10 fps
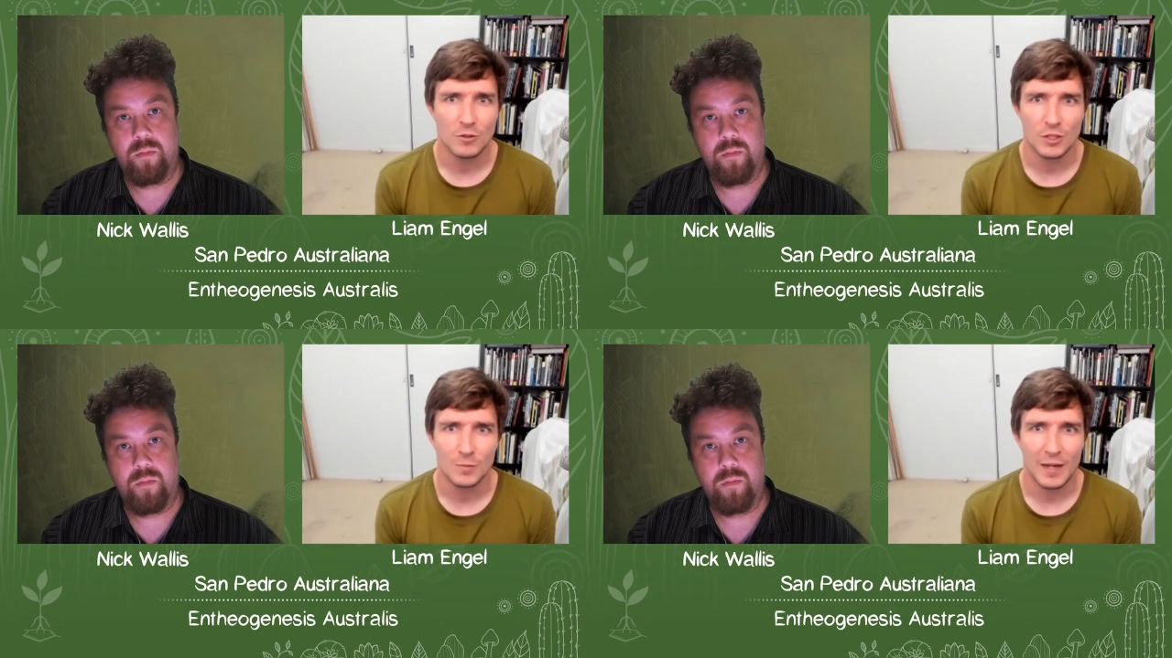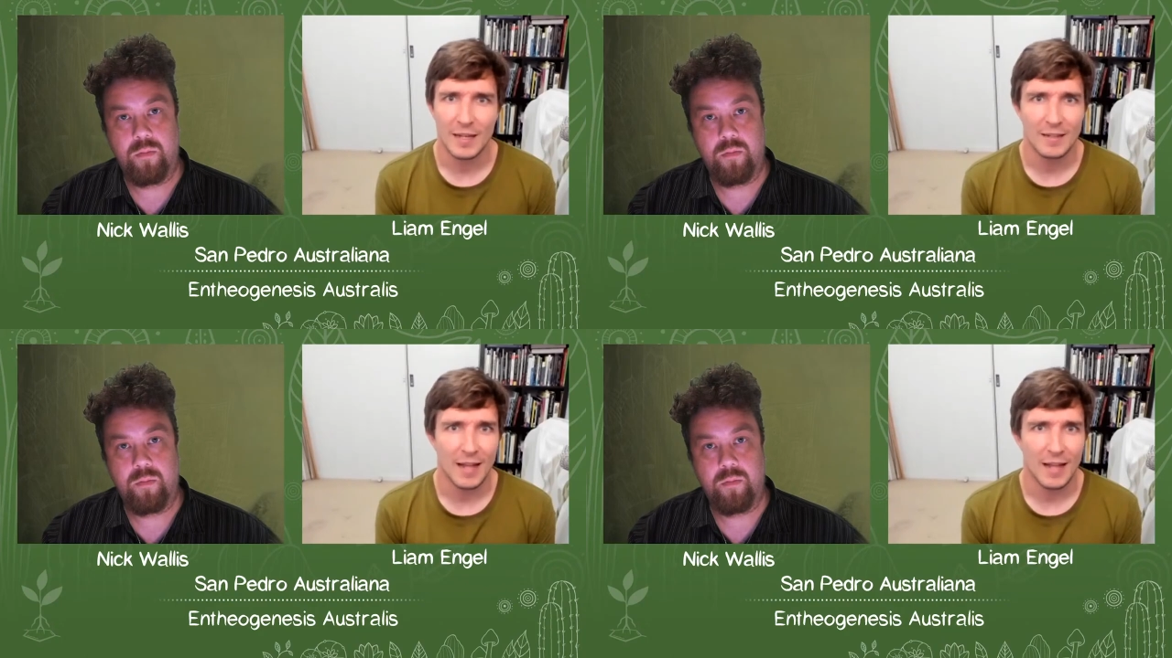Speaker 1: just
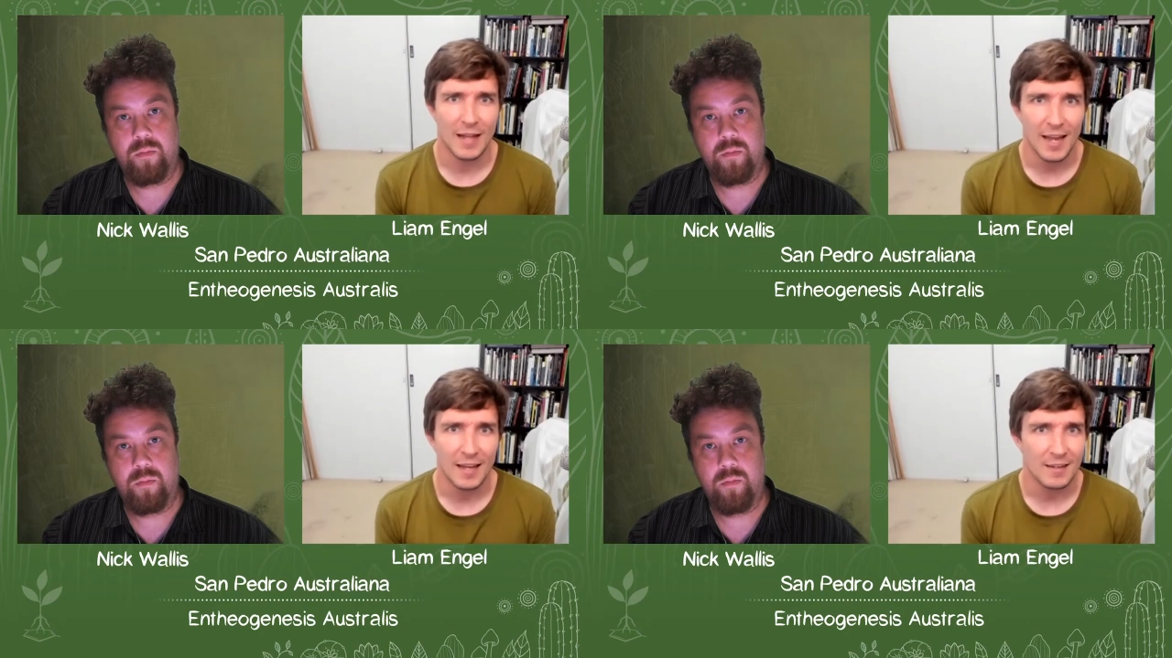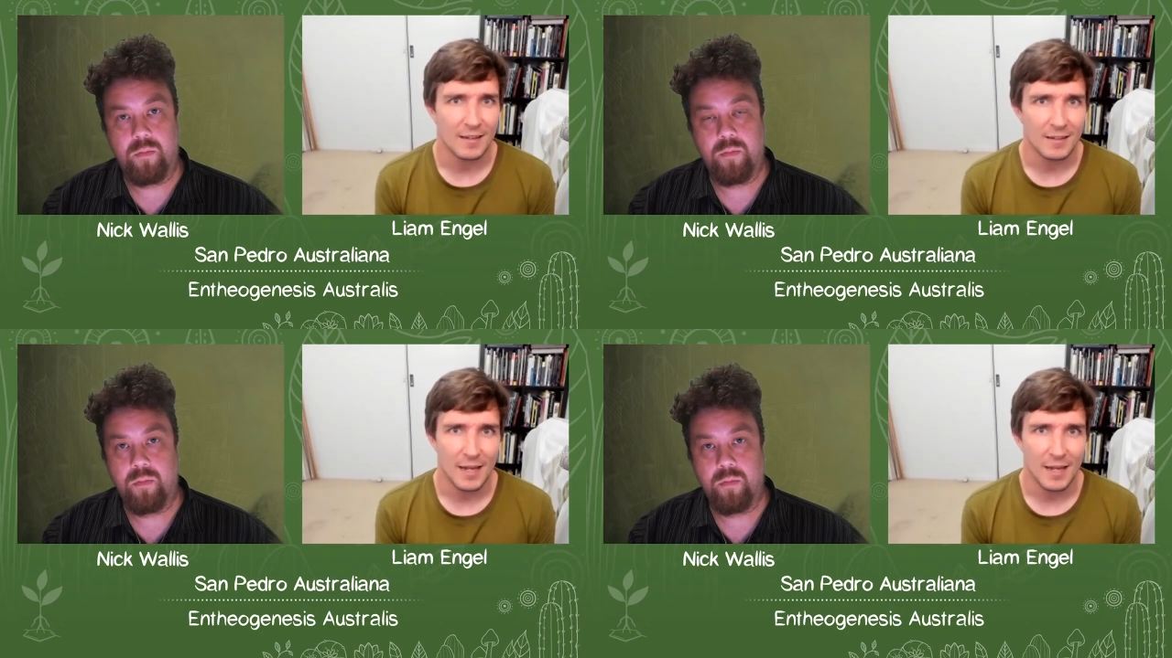being like,
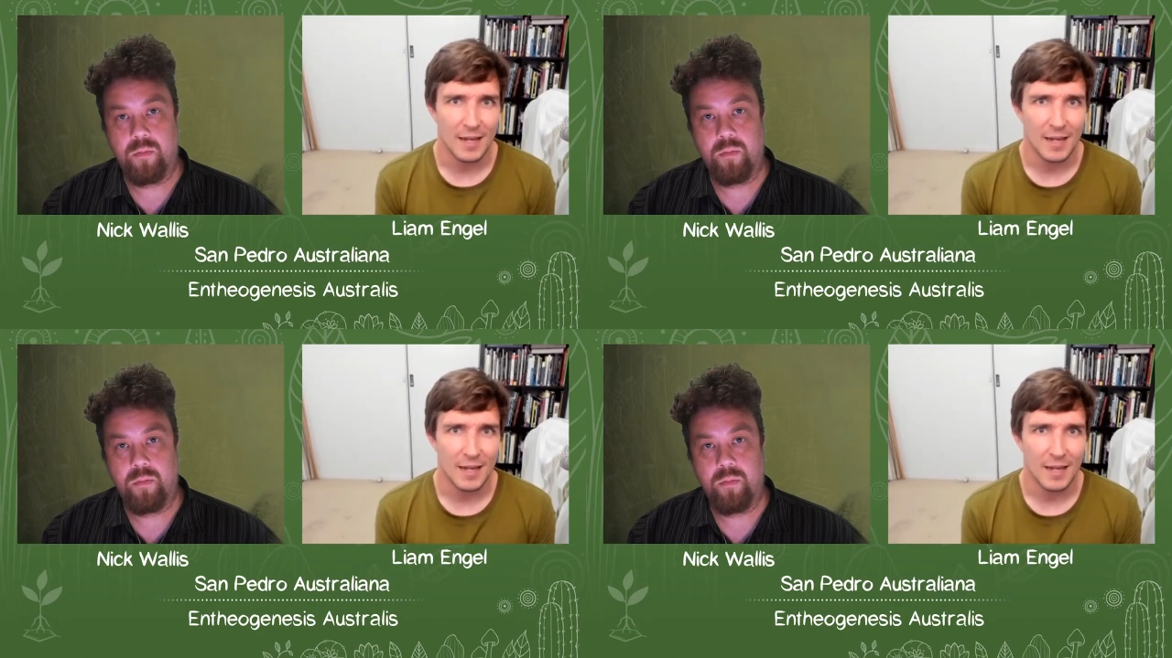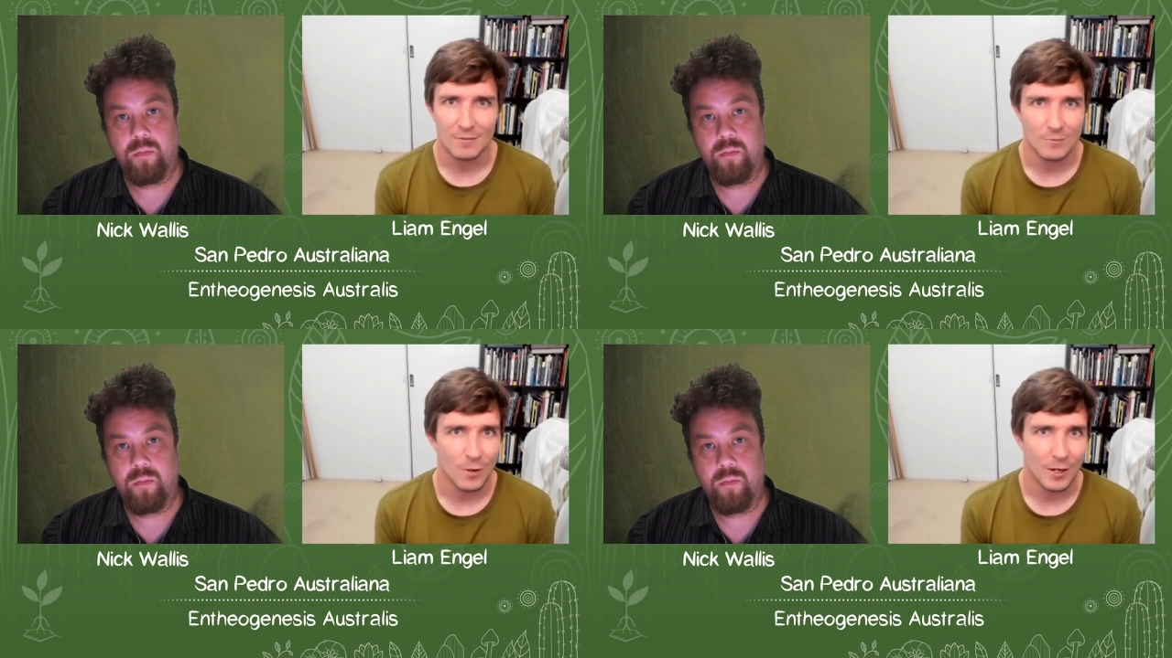hey, Keeper Trout,
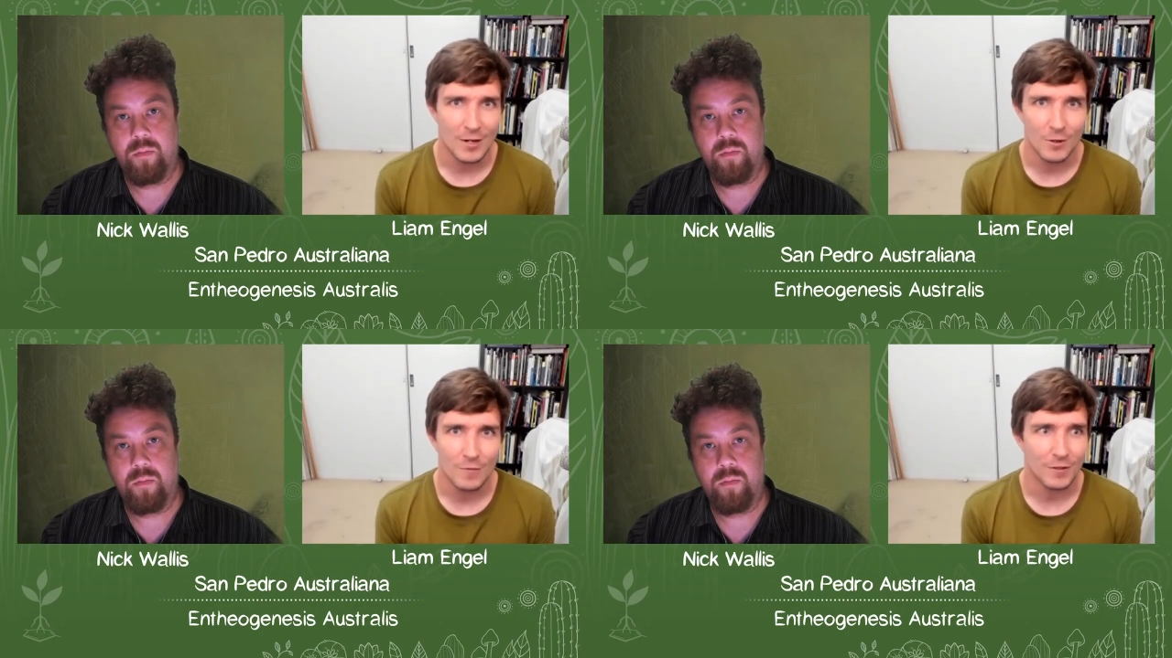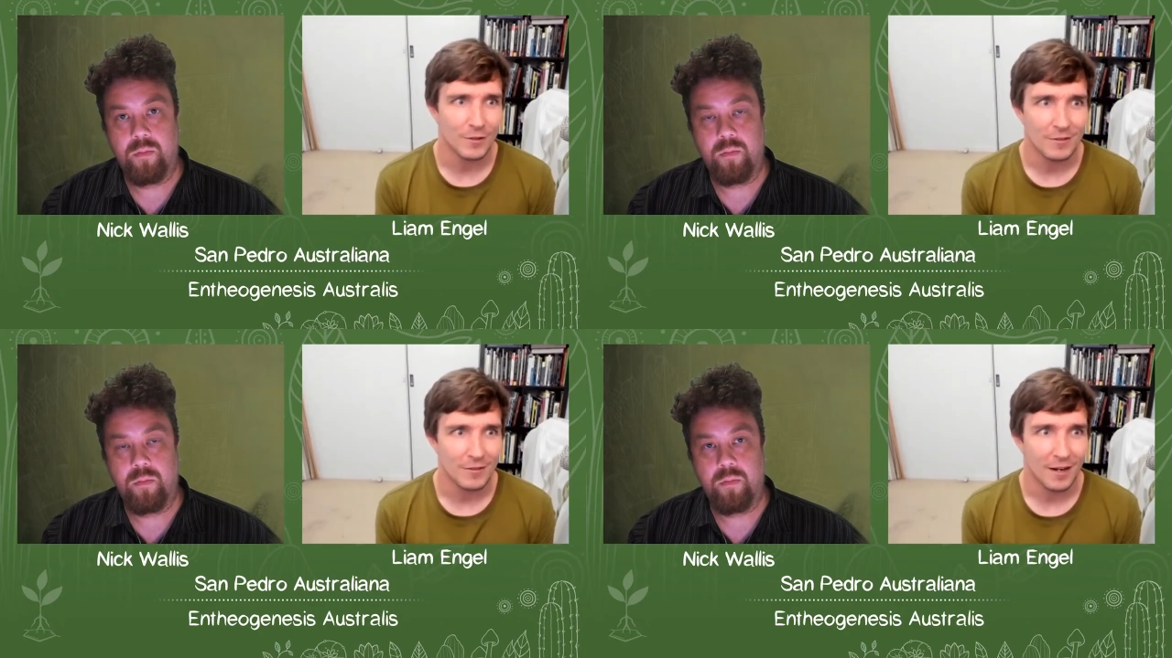what can I do for you?